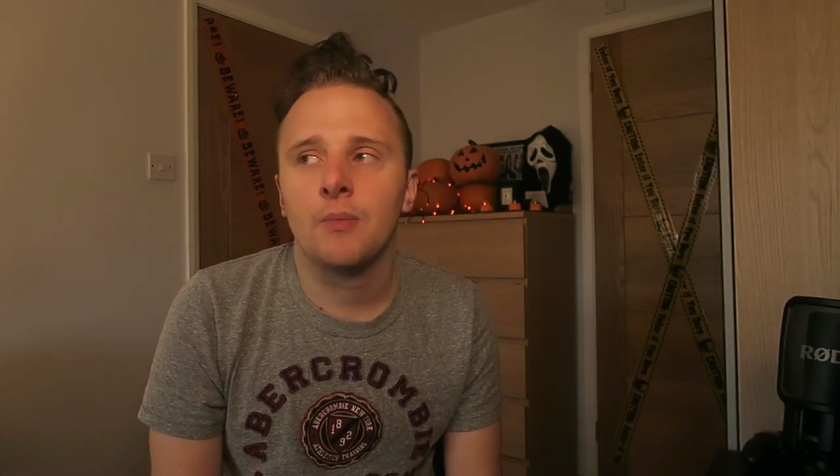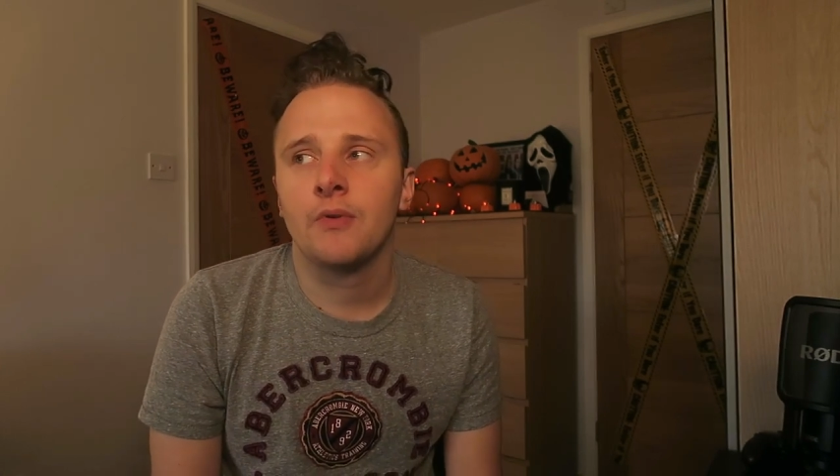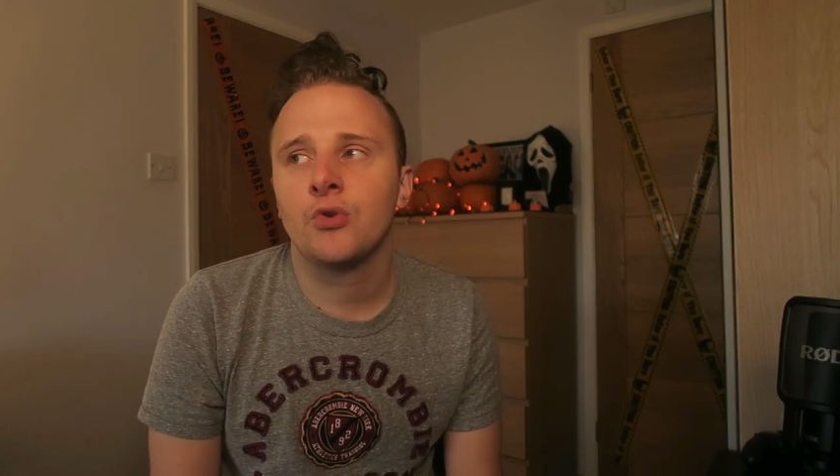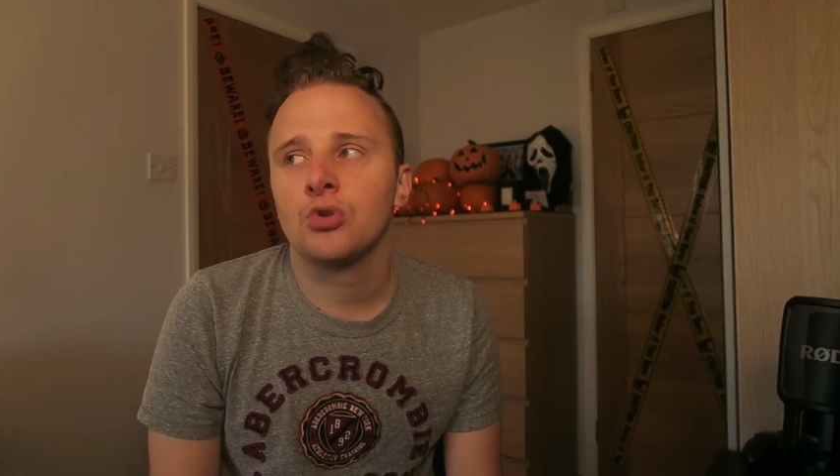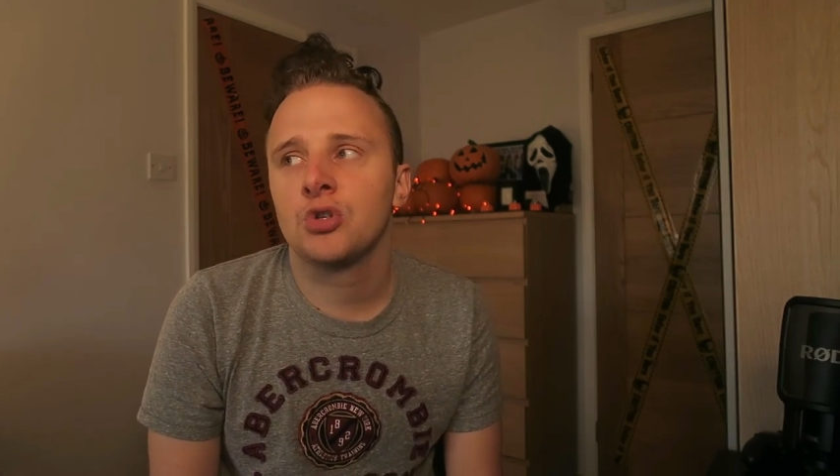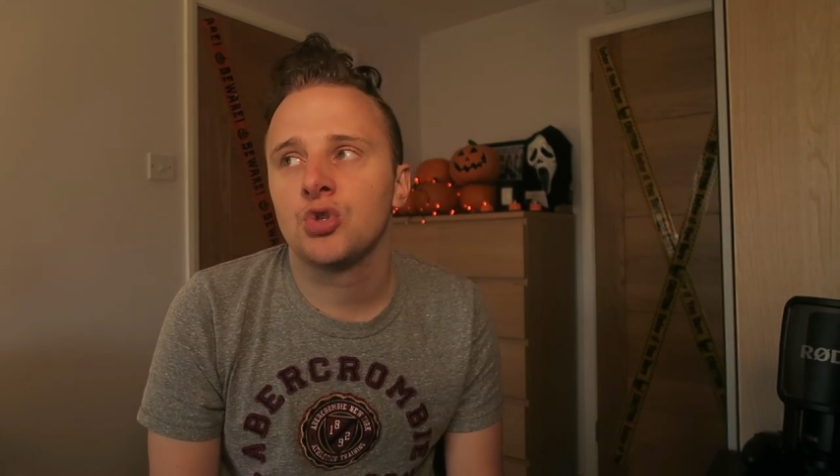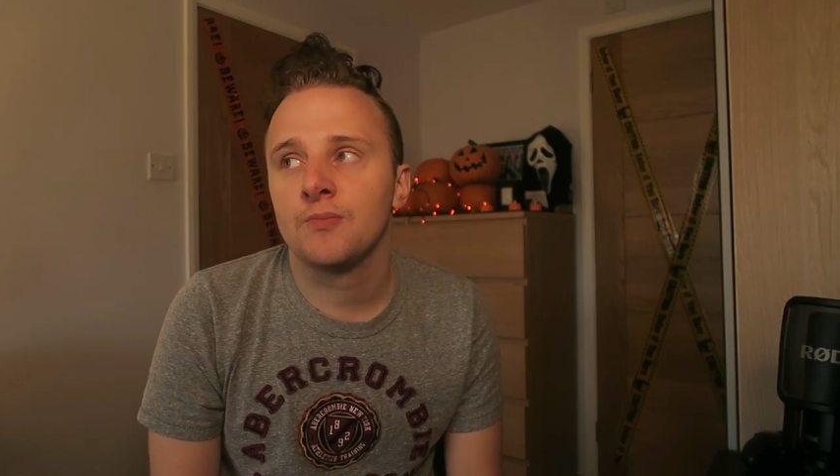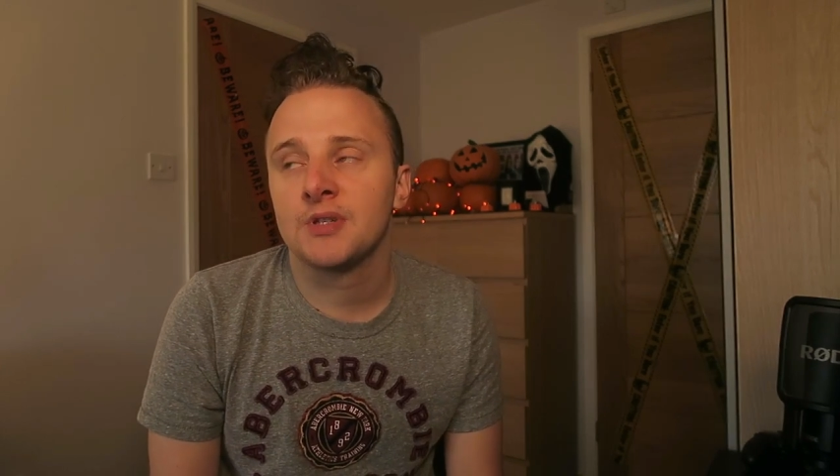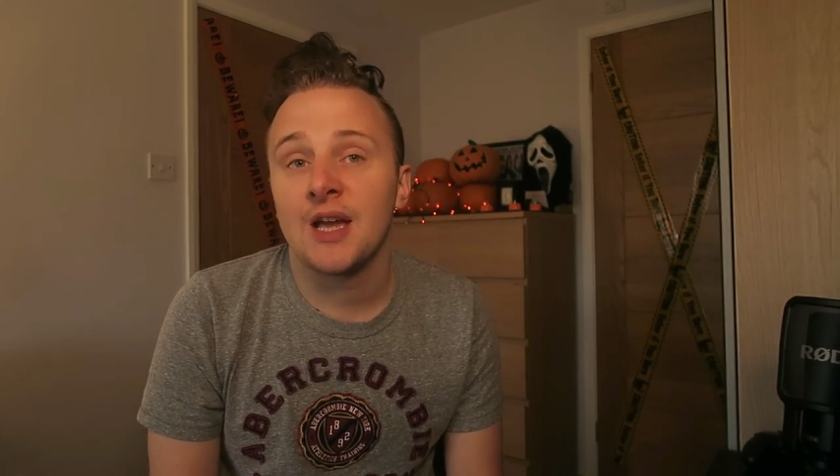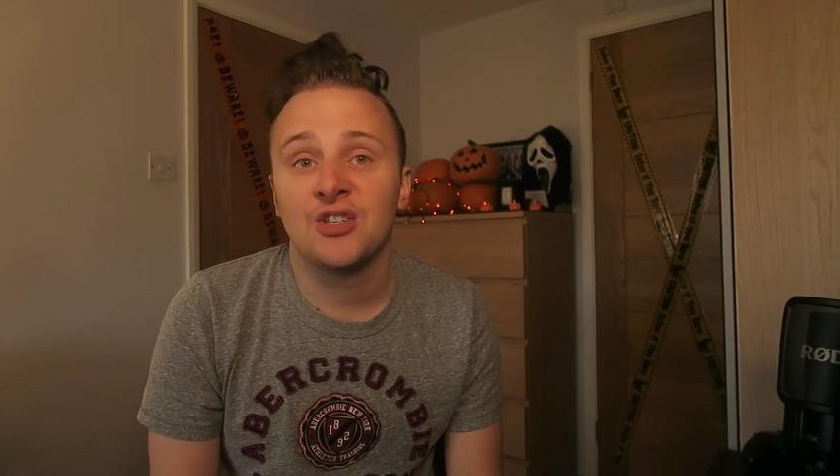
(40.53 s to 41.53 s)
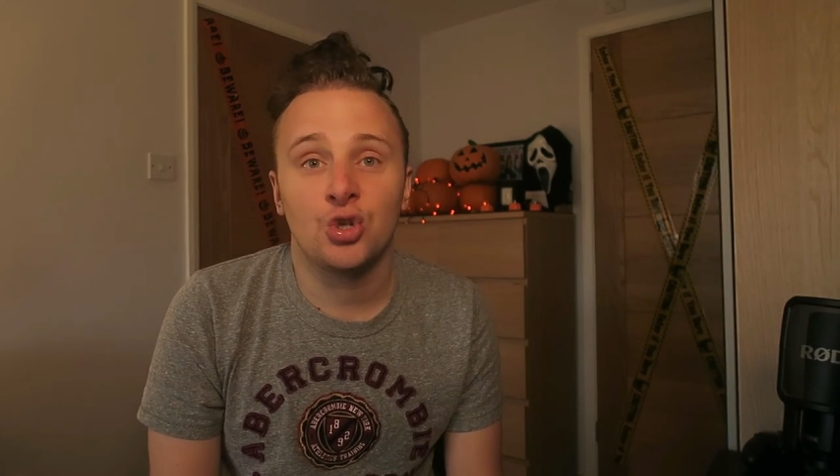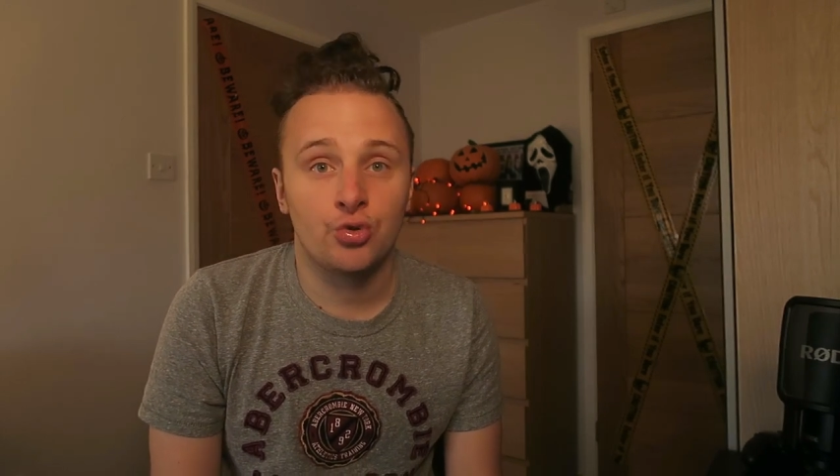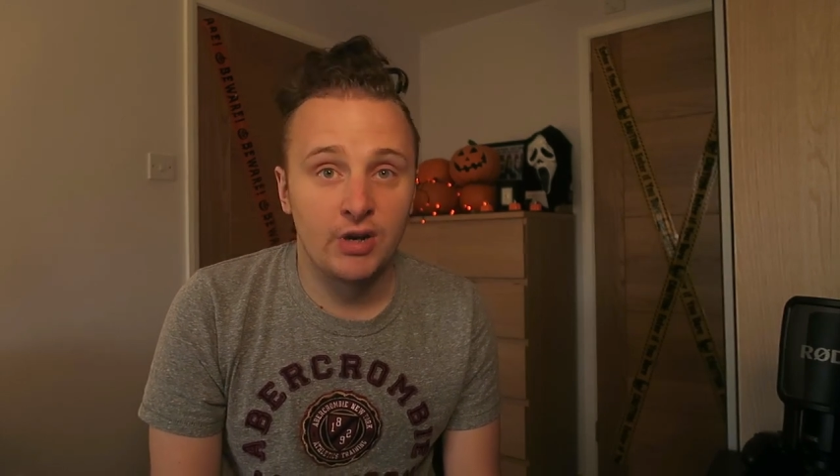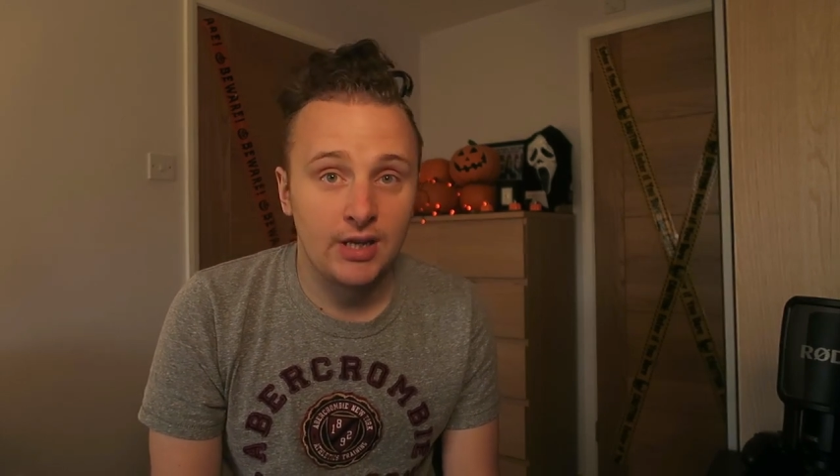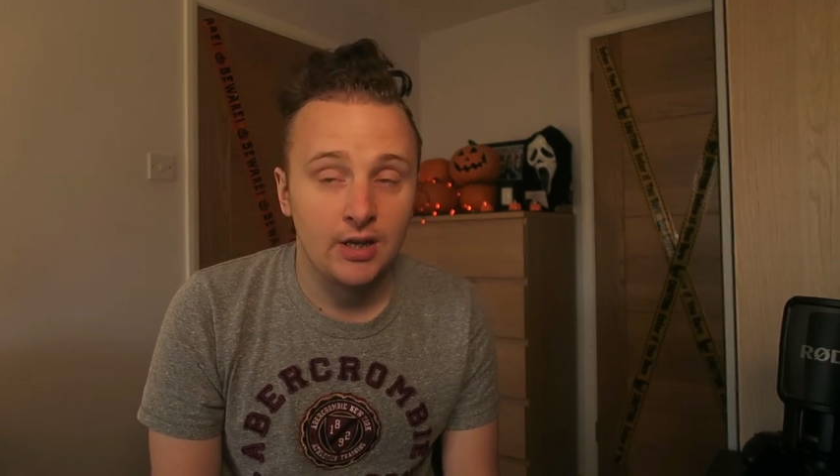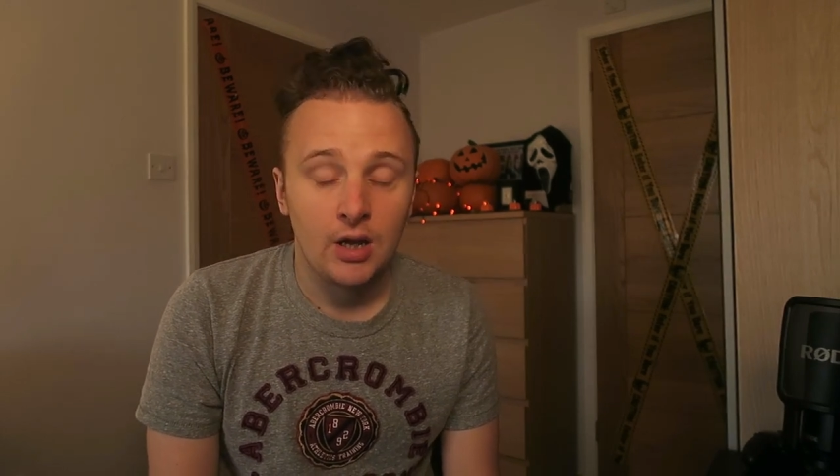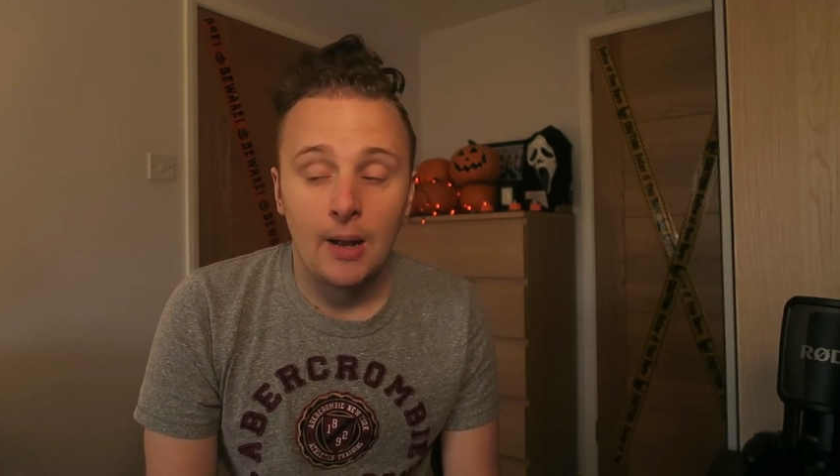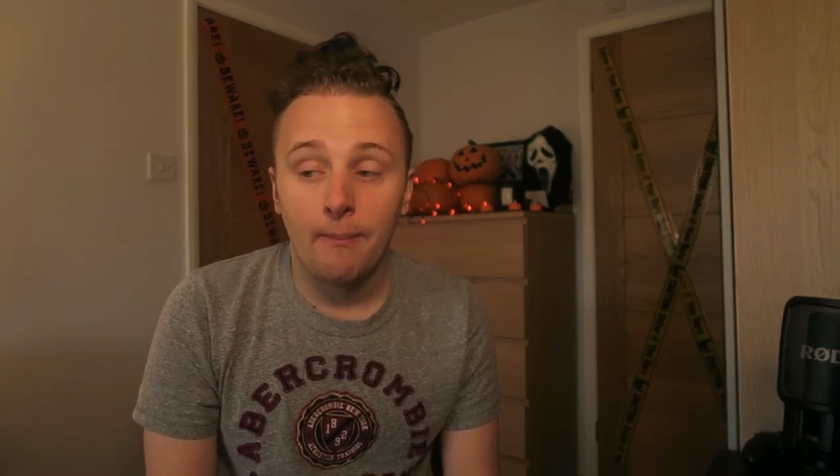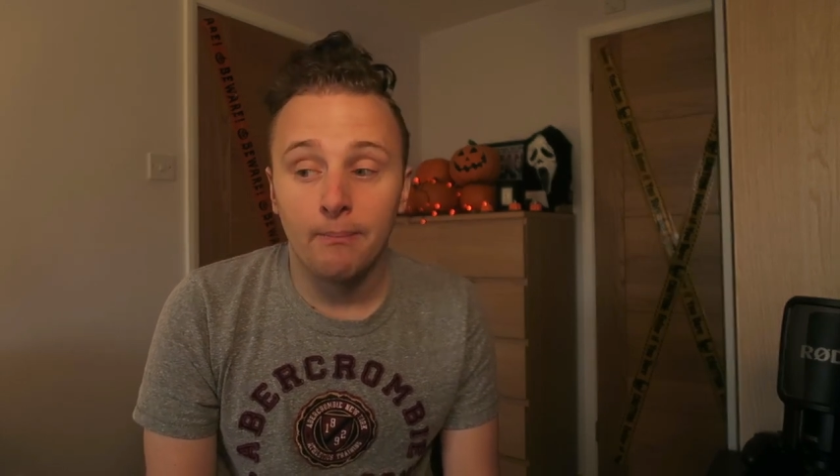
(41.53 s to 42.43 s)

Of course, the jump scares are great,